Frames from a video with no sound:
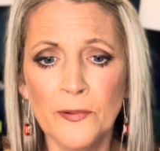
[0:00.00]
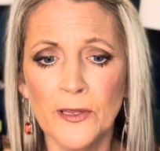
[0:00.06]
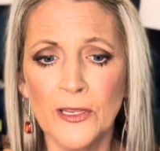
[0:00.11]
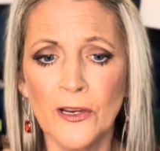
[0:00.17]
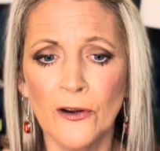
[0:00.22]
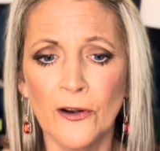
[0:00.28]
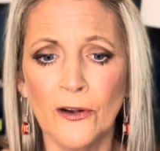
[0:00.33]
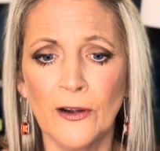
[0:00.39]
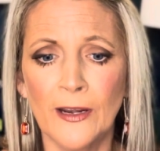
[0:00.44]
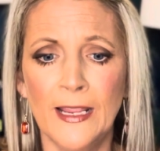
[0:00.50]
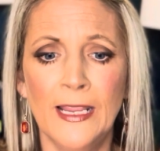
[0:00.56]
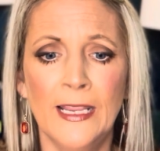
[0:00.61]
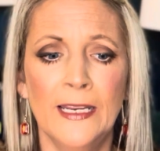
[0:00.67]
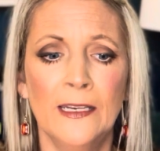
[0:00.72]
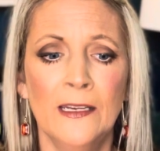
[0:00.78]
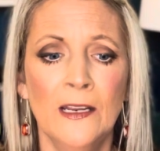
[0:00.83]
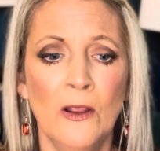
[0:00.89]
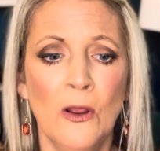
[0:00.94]
you're
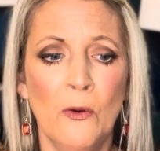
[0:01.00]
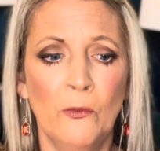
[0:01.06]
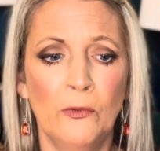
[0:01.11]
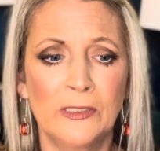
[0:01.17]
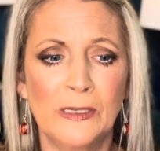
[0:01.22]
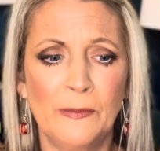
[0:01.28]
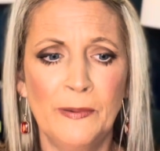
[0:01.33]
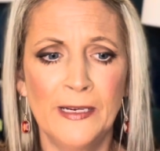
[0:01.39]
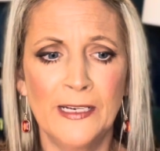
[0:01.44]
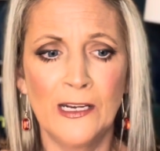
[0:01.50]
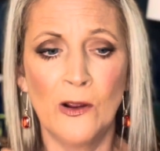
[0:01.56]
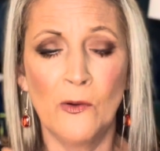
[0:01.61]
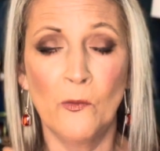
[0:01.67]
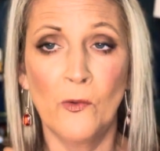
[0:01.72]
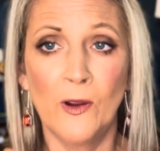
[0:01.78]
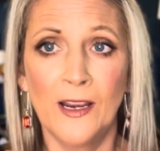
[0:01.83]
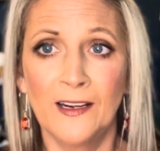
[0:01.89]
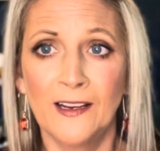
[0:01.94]
in will depend
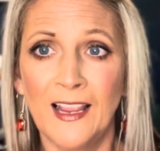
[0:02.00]
on what